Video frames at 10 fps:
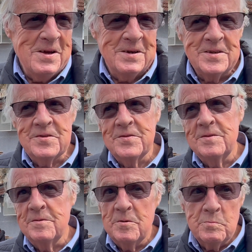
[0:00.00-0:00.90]
I said,
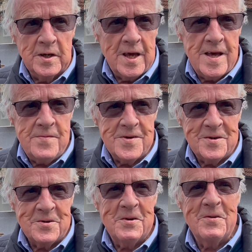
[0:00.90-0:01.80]
no, MacIver,
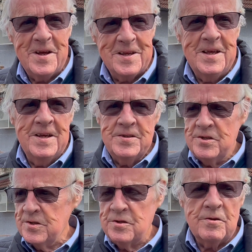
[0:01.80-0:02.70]
right. She
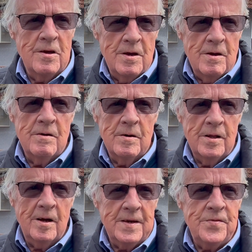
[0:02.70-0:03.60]
says, well,
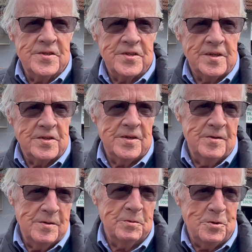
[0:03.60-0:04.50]
I'll give you 6
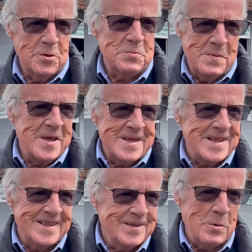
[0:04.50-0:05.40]
and it cost me
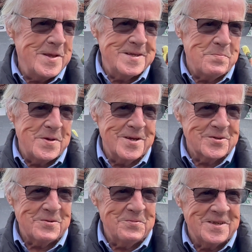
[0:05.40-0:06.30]
20p or
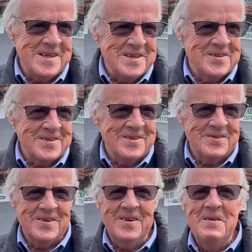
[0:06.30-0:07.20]
something each, you
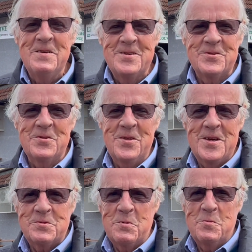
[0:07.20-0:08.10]
know. So
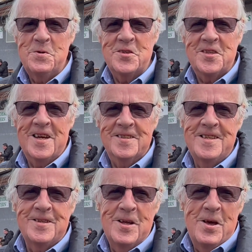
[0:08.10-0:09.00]
that's where we started
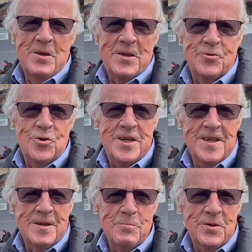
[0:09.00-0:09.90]

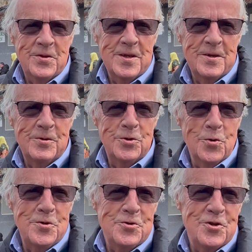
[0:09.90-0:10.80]
trading with the
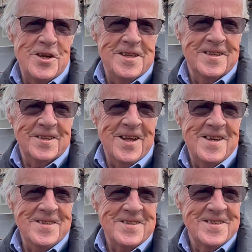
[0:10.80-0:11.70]
non-trade
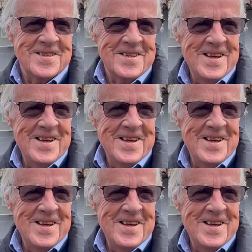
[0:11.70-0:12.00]
licence.